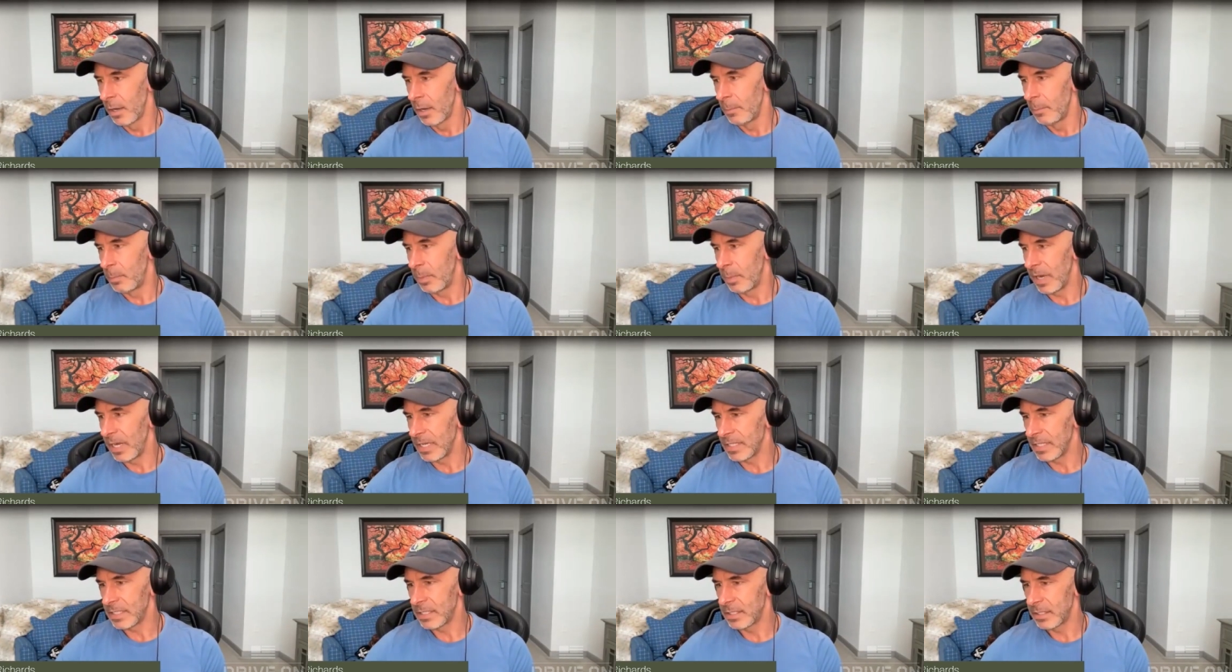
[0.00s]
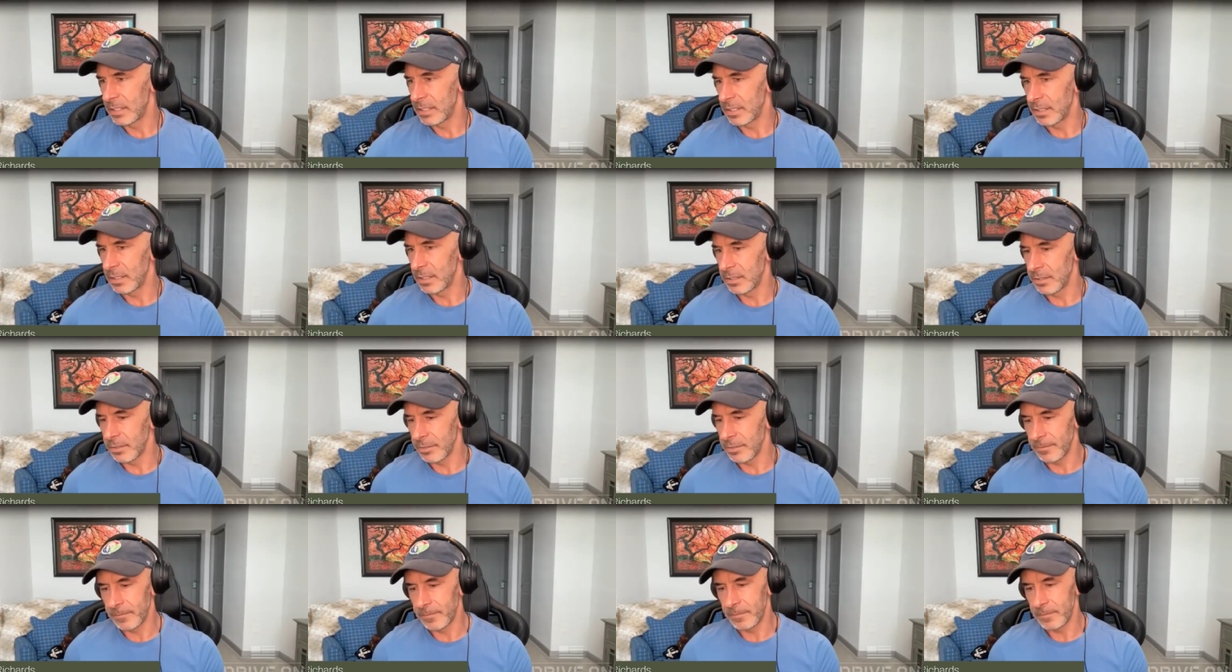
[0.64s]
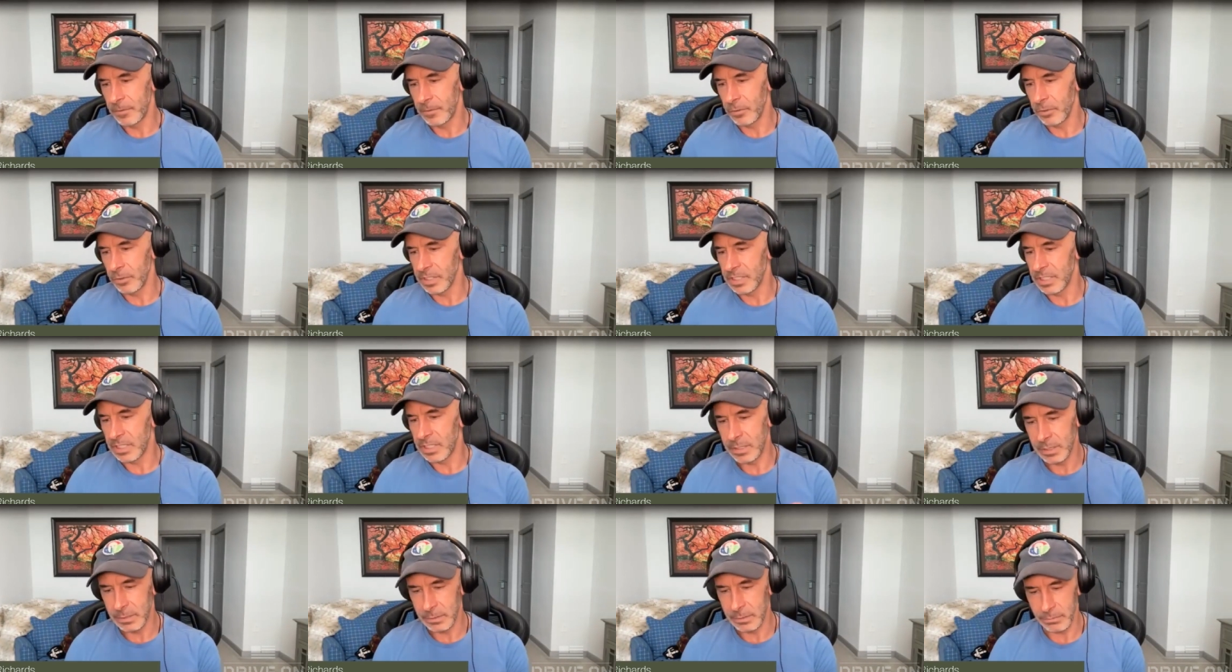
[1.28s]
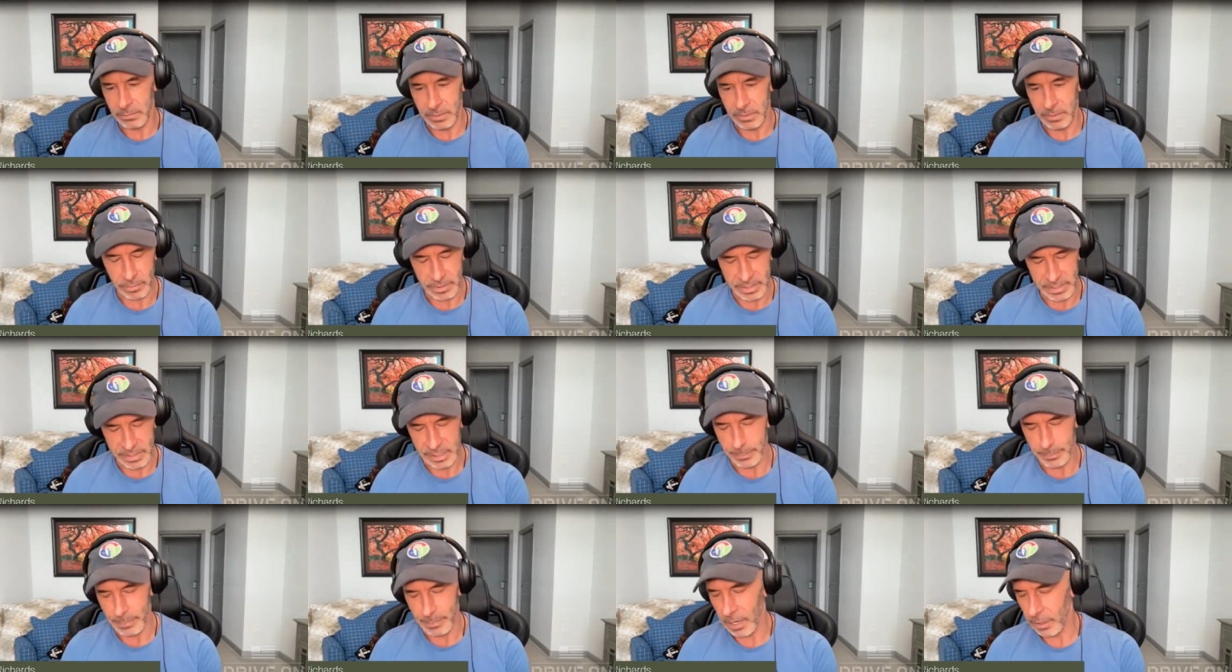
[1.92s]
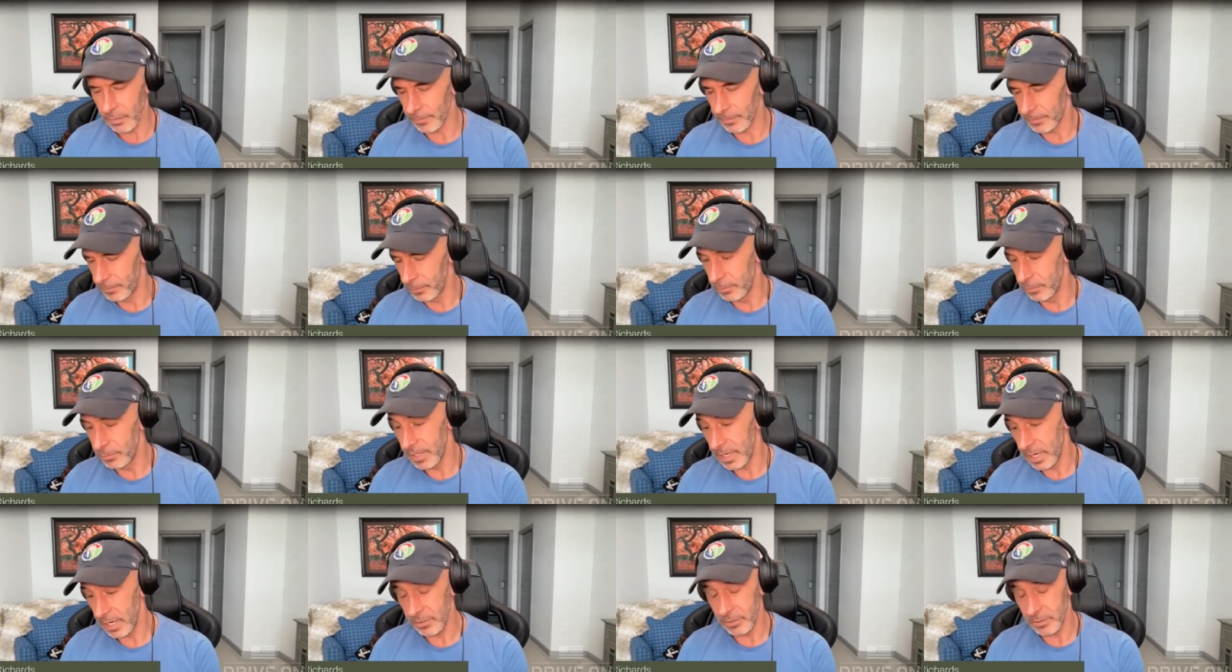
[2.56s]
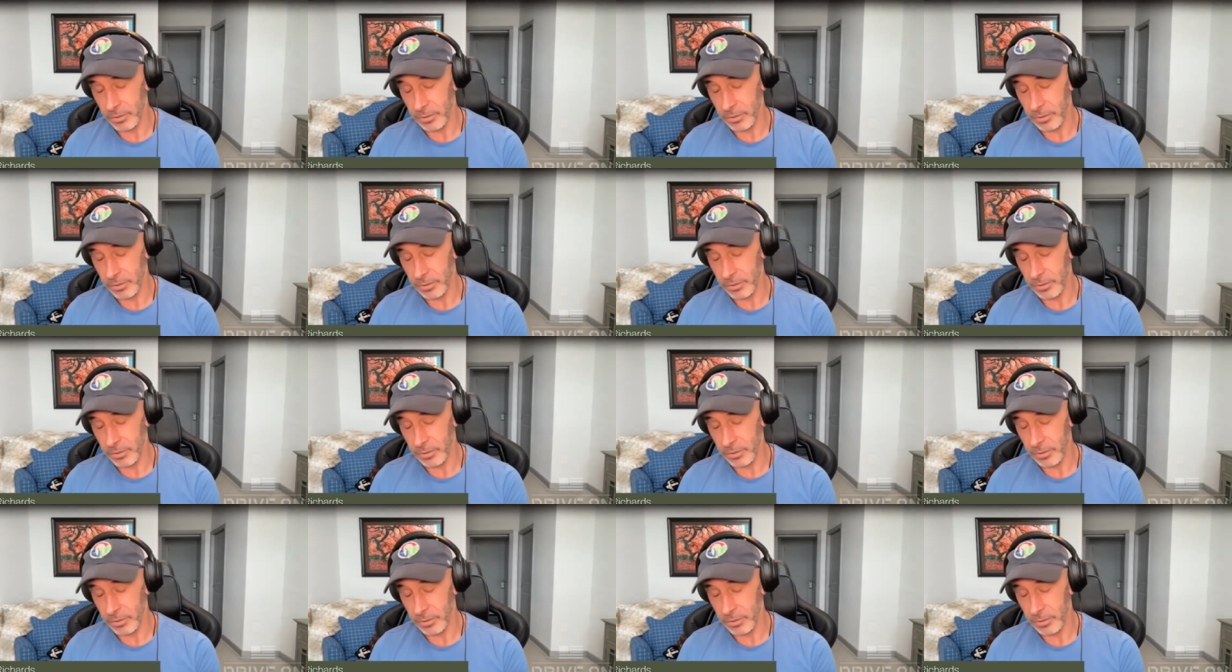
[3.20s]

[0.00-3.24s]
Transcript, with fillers: but the, you could, you know, smell the food there.